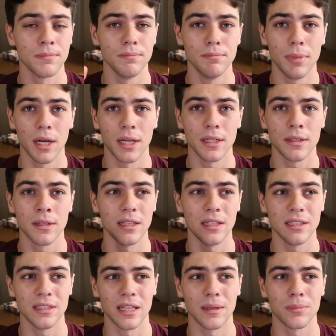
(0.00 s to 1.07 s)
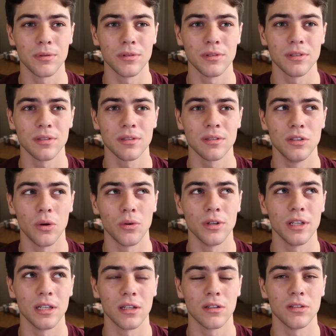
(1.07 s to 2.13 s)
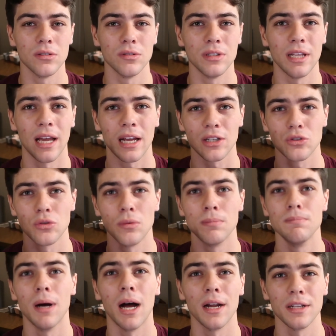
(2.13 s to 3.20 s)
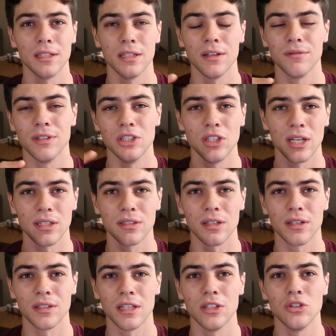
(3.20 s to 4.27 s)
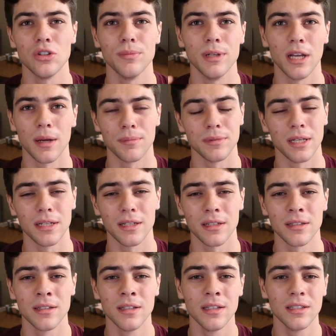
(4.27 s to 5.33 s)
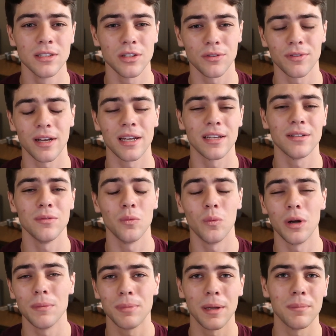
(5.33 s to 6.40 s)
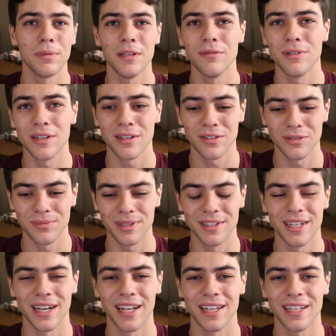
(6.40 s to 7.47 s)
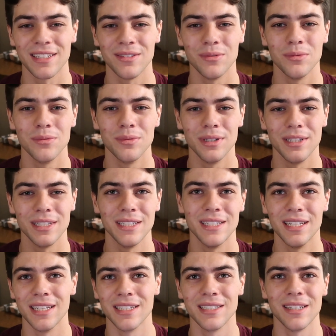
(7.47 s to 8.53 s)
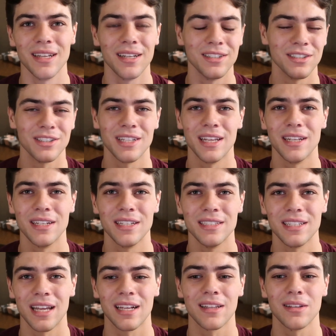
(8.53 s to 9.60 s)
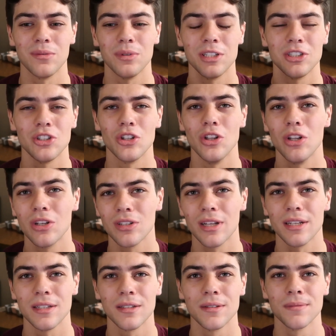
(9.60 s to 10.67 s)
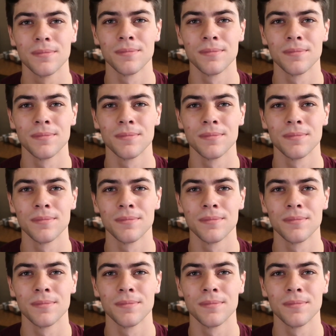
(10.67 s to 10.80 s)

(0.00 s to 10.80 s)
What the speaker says: But the examples don't include the actual body of the JSON that you should be updating. So if I had one pet peeve here, it would be that I had to really dig to understand exactly what it should look like.